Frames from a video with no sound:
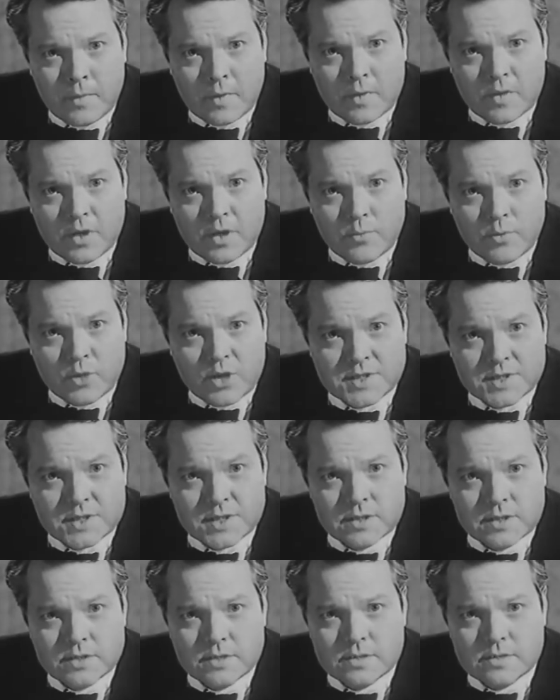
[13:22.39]
The
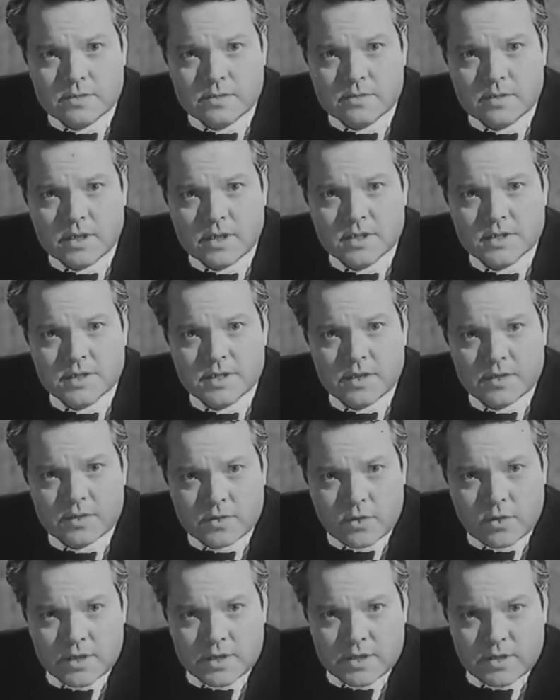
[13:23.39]
president, that is the
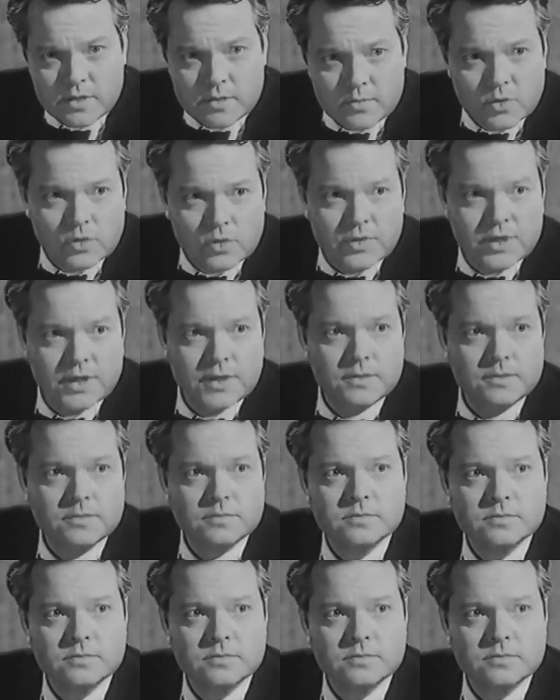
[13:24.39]
authority of the bull ring,